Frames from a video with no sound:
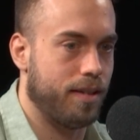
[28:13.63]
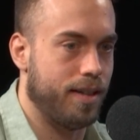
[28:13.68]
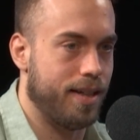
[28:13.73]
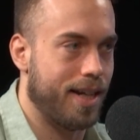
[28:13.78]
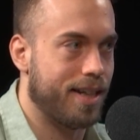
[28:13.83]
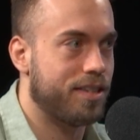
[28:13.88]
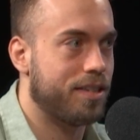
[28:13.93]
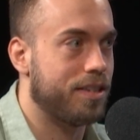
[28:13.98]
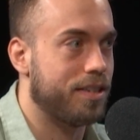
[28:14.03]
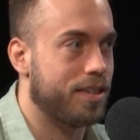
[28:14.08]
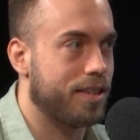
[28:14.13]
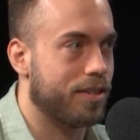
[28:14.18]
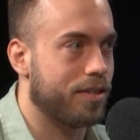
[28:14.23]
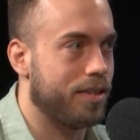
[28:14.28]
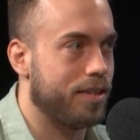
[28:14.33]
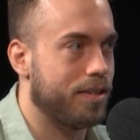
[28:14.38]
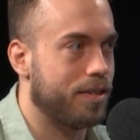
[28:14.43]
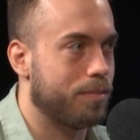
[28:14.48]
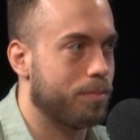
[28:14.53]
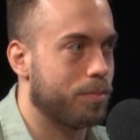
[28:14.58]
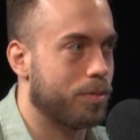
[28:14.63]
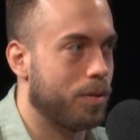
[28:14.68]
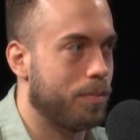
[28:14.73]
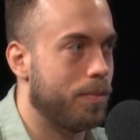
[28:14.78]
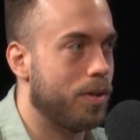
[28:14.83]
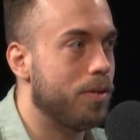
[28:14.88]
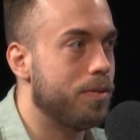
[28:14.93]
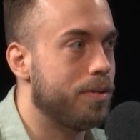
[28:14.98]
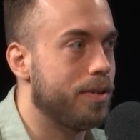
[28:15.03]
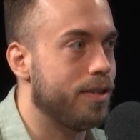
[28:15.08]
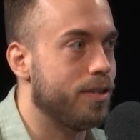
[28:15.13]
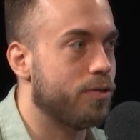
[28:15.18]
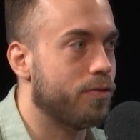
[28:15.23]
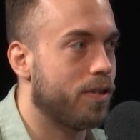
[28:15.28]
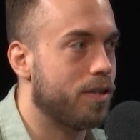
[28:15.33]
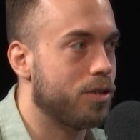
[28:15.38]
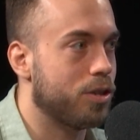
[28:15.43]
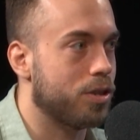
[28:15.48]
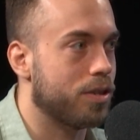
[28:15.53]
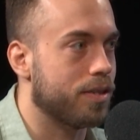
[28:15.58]
necessary to promote these
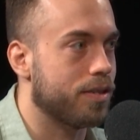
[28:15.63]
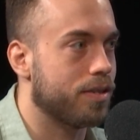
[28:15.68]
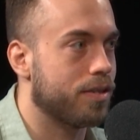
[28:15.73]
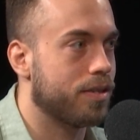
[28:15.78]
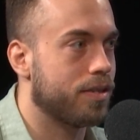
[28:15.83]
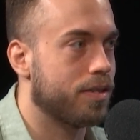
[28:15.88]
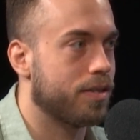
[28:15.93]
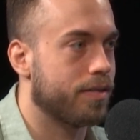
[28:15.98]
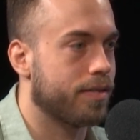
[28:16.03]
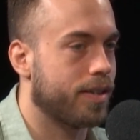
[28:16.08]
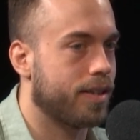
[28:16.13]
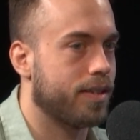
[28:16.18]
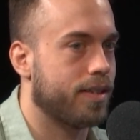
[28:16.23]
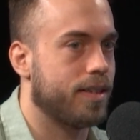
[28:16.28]
functions, right?